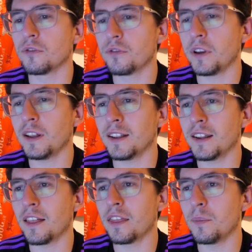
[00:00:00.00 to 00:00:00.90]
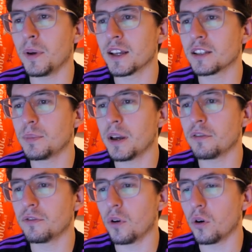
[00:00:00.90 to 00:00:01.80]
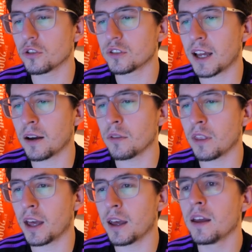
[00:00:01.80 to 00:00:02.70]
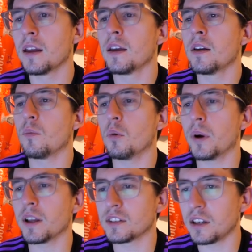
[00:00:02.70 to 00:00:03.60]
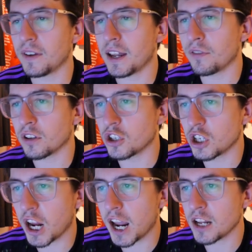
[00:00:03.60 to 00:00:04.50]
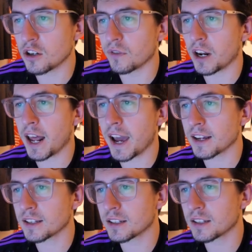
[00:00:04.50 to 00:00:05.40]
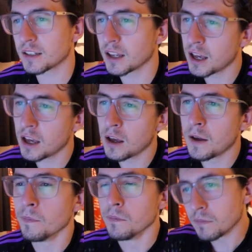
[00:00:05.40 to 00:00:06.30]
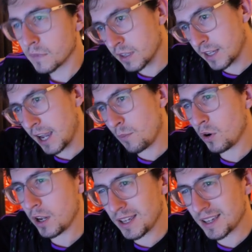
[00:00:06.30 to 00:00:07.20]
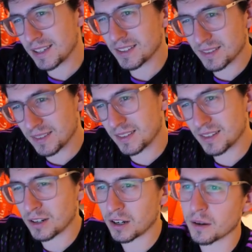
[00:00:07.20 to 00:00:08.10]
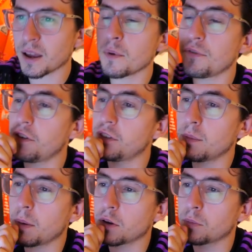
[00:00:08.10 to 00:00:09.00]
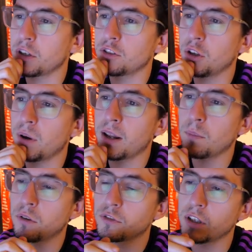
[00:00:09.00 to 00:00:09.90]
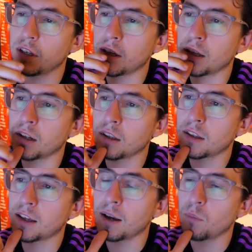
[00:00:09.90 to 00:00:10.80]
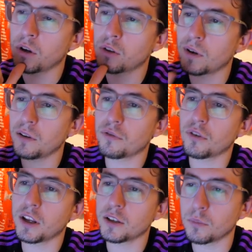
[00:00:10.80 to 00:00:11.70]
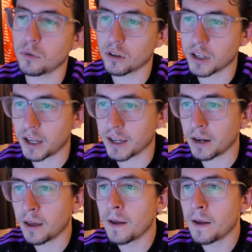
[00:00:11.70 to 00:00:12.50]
feeling the biggest bit of force down there. We'll wait and see if anything can change over the next game week. Game week 15 might be a good place to do it, and then obviously in game week 23 is when we'll look at it again.